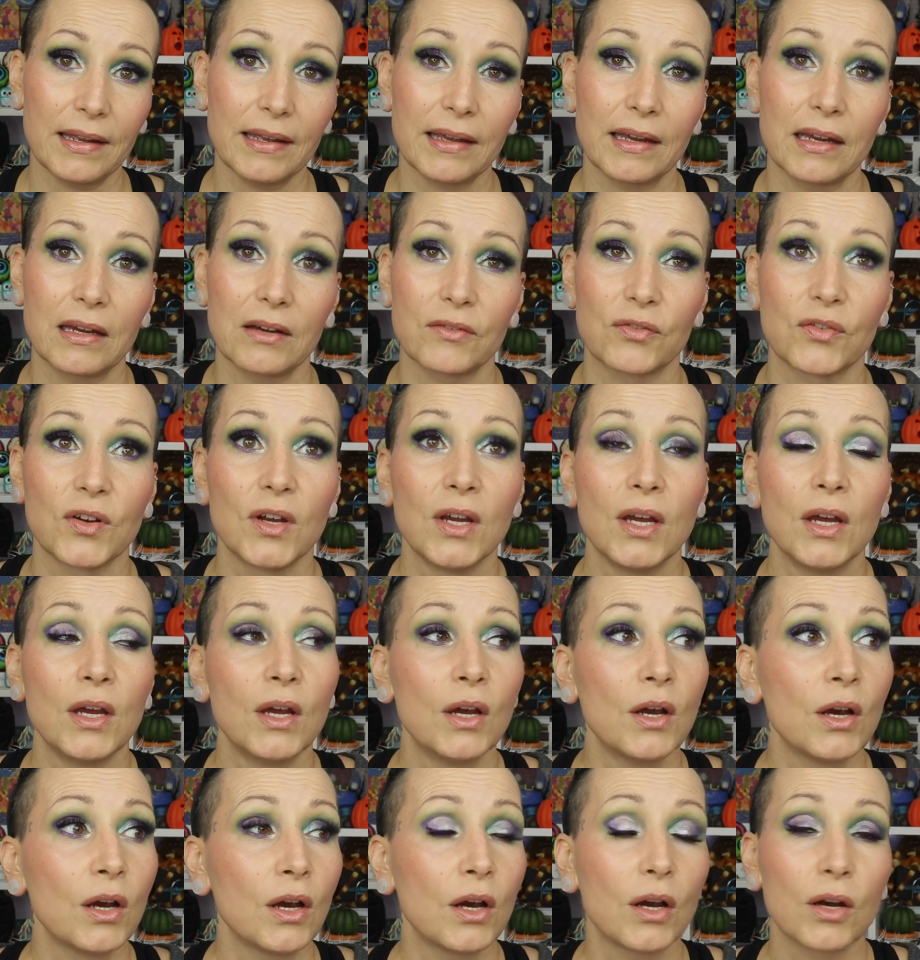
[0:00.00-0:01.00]
I have
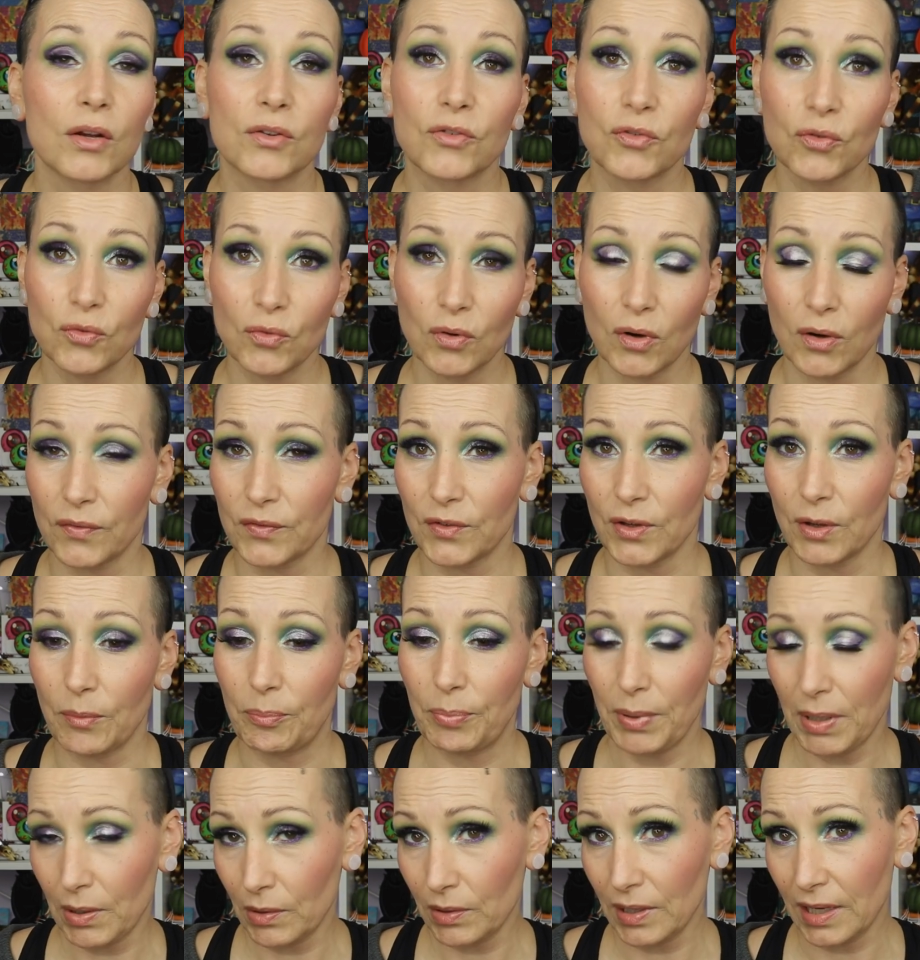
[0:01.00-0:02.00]
uh, two of
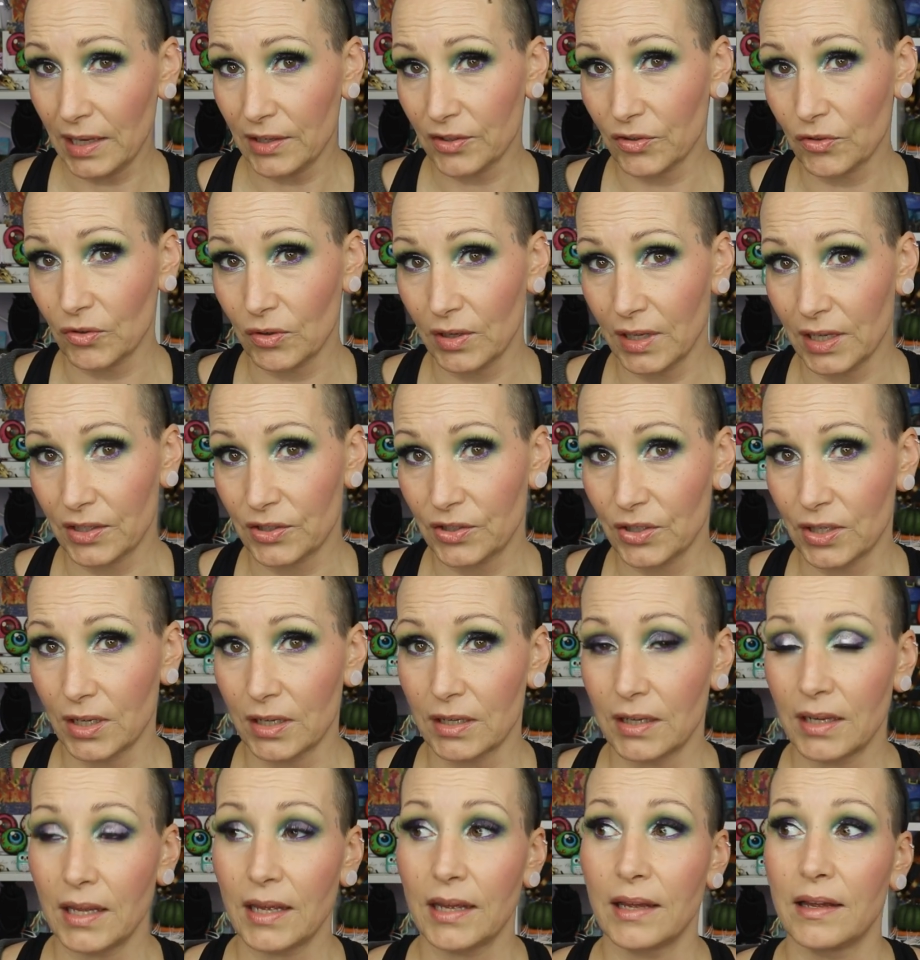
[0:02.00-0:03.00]
the Paradise
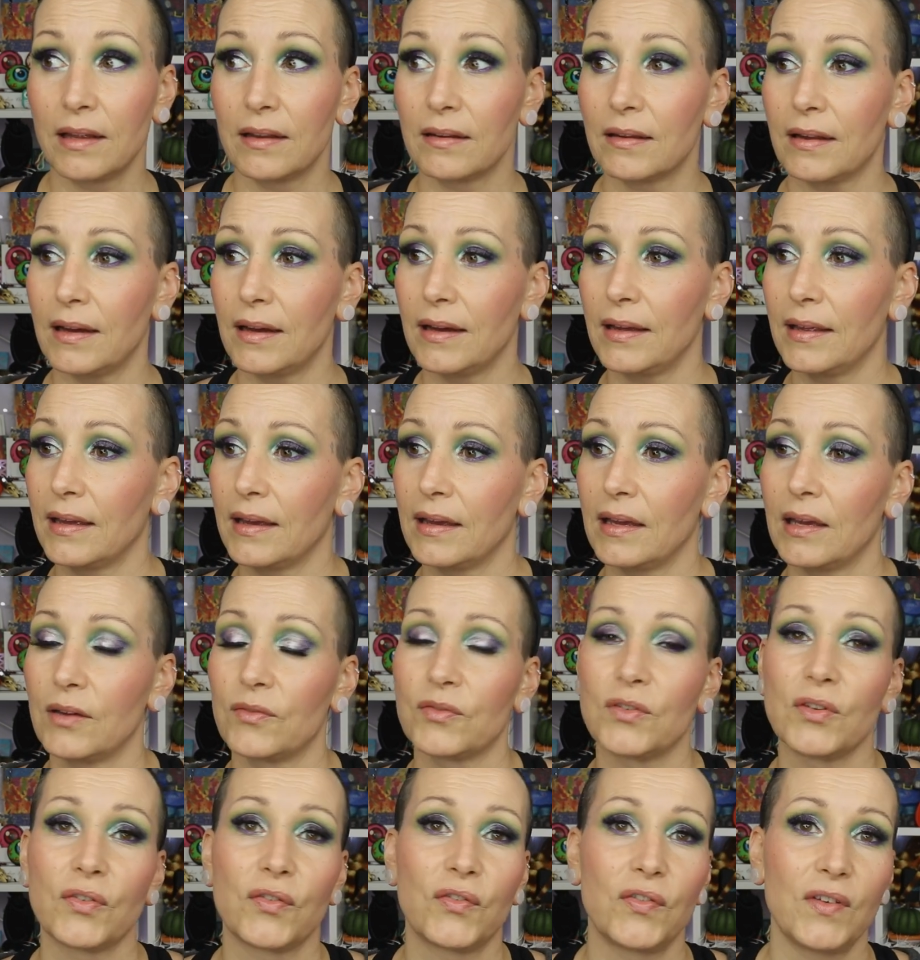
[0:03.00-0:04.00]
collection and I
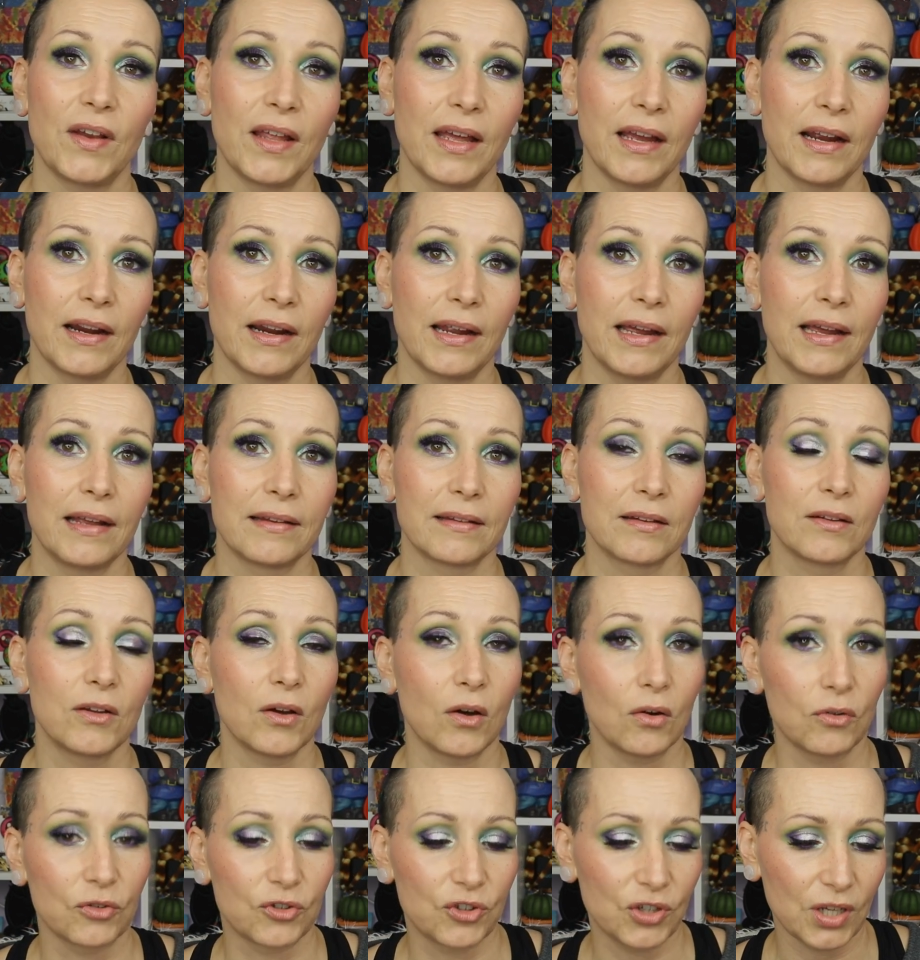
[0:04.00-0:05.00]
have the Flare and
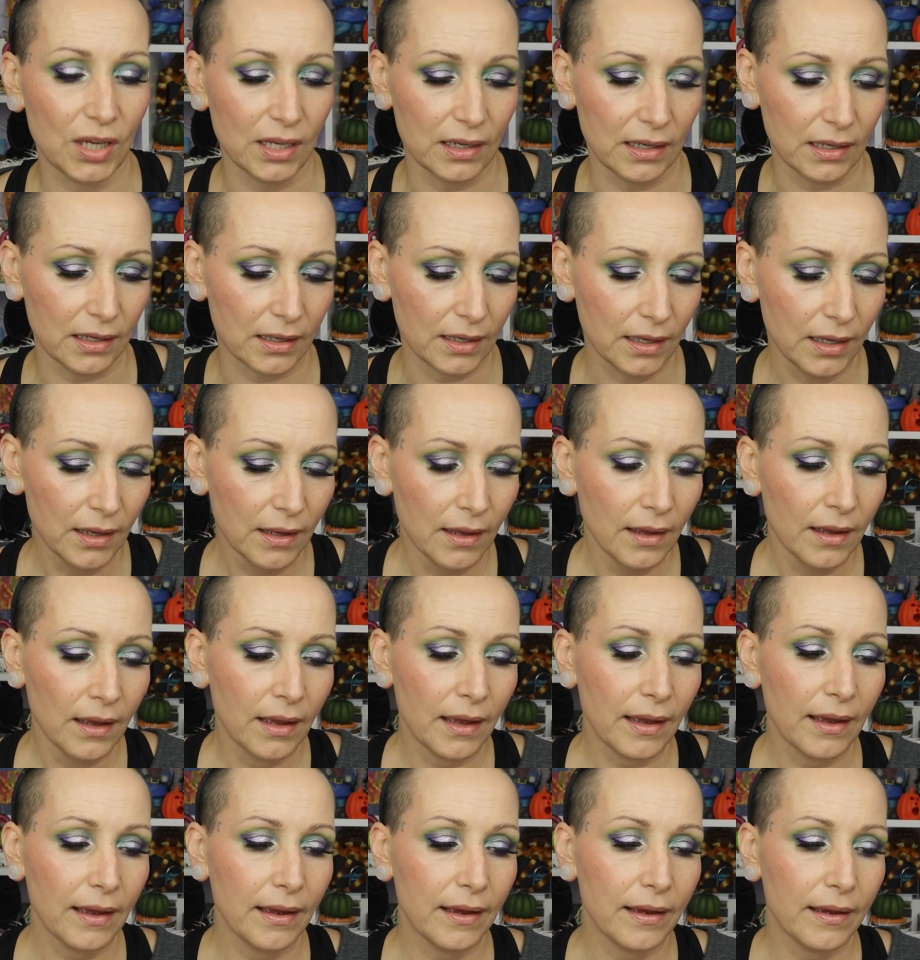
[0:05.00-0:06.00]
the Oceanic.
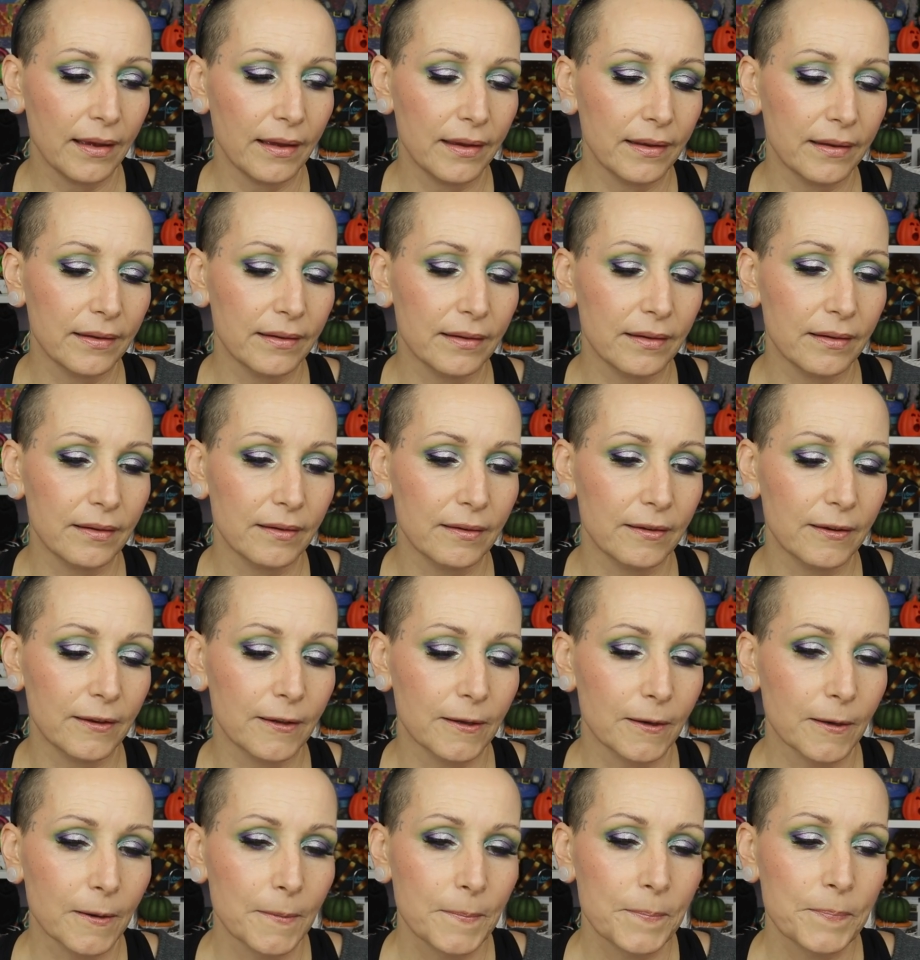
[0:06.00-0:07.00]

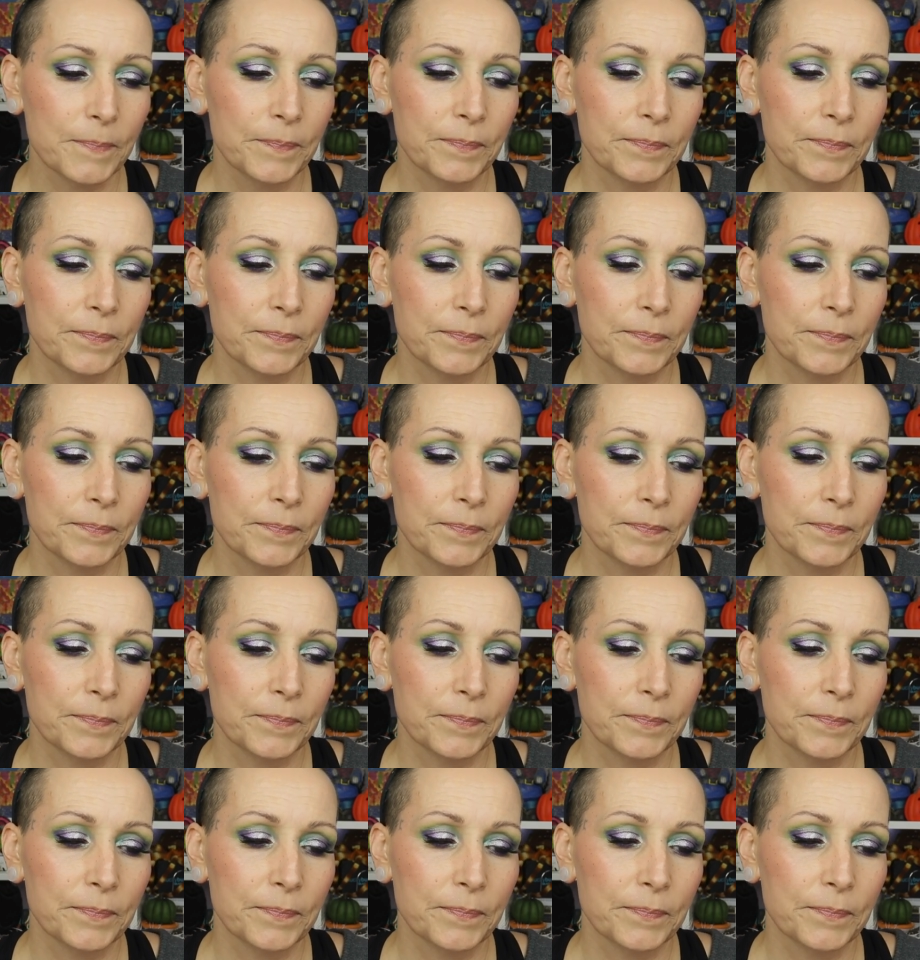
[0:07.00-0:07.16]
And